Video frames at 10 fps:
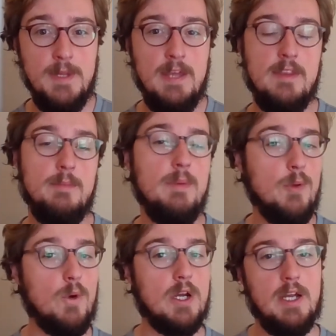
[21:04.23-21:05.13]
that maybe
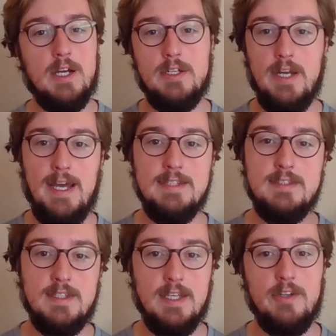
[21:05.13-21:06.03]
one character has
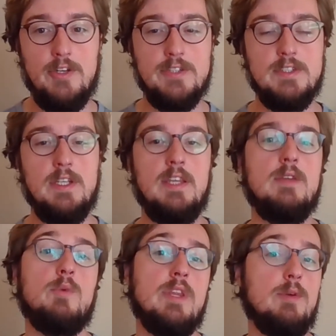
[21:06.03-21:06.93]
that the other doesn't, and
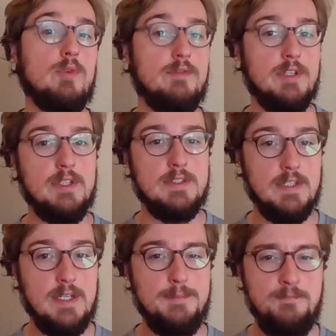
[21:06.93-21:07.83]
then when they reveal it to
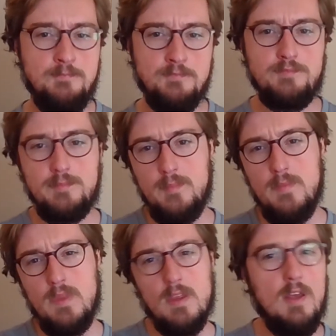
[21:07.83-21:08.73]
them,
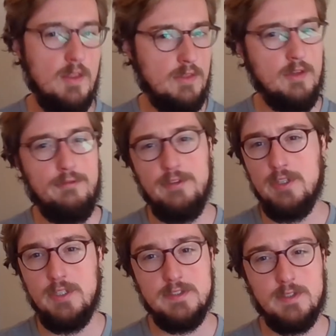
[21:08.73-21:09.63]
the
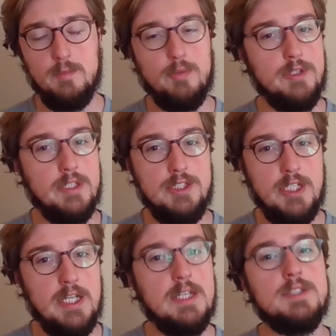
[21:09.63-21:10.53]
field has completely
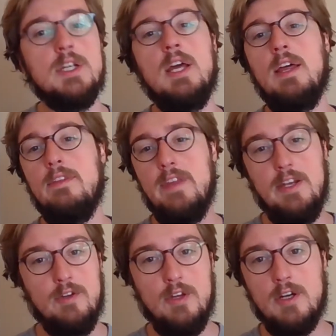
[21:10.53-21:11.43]
changed. They
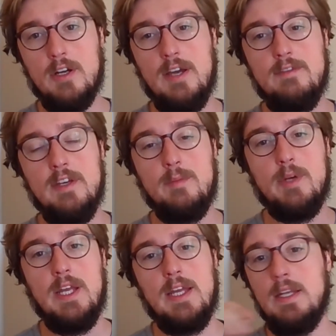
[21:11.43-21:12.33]
no longer have the upper
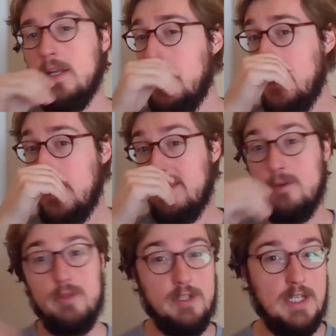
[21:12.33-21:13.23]
hand. They
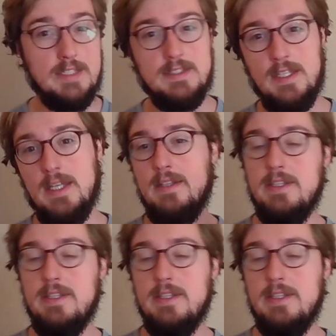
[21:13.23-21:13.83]
realize that,